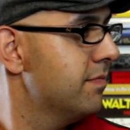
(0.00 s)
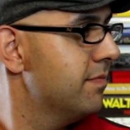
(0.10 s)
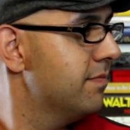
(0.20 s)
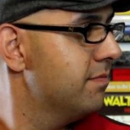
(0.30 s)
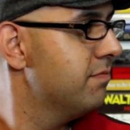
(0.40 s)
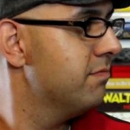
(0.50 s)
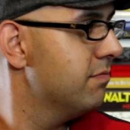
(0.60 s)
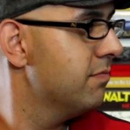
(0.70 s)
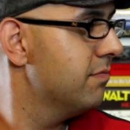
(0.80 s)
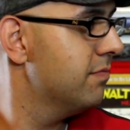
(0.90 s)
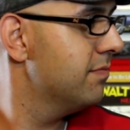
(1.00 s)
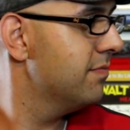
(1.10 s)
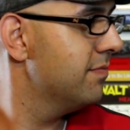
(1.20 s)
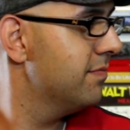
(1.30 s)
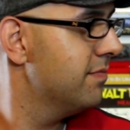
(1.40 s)

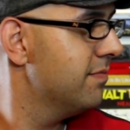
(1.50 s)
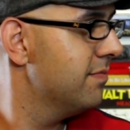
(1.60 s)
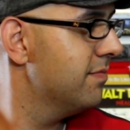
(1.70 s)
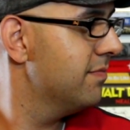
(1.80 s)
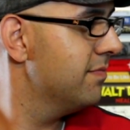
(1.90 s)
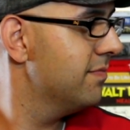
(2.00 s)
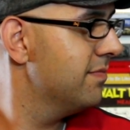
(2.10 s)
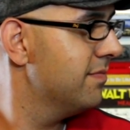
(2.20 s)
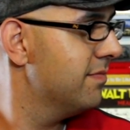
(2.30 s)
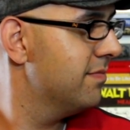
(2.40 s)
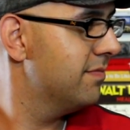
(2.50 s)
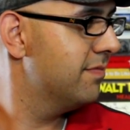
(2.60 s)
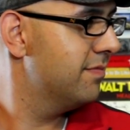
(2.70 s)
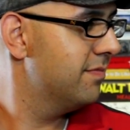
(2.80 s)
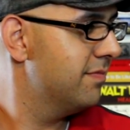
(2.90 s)

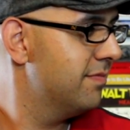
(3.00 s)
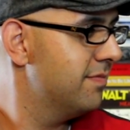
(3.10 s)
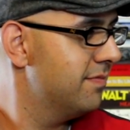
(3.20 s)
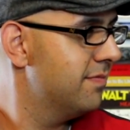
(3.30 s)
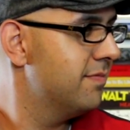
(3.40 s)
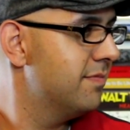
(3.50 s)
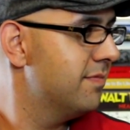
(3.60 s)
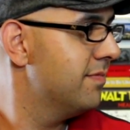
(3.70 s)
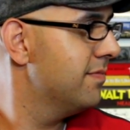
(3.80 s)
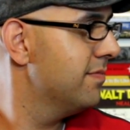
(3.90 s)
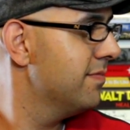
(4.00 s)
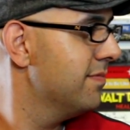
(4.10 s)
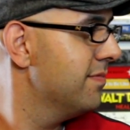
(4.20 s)
No words are spoken by the person on screen.